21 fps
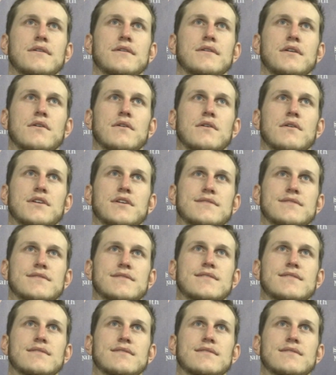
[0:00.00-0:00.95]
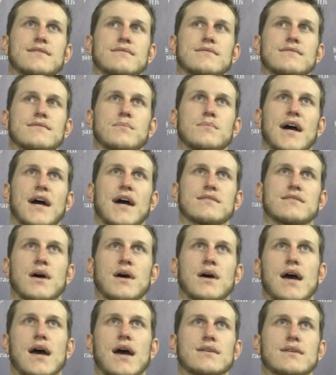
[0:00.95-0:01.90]
you know, these
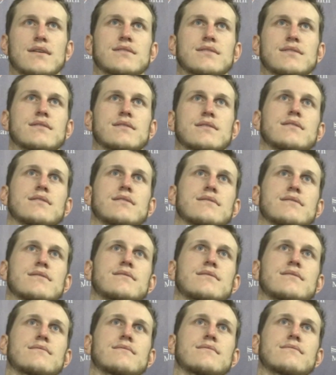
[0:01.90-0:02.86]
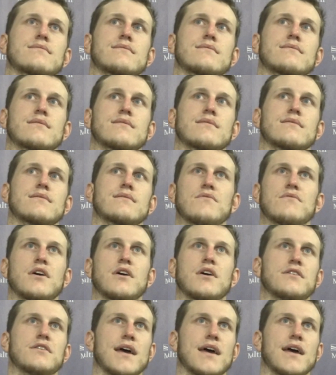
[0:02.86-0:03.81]
back-to-backs and these
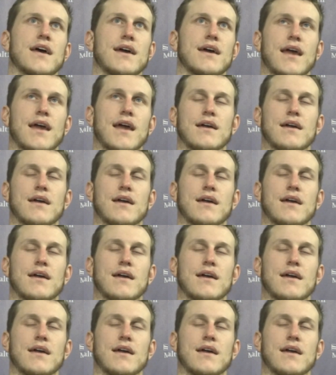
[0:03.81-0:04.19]
every other day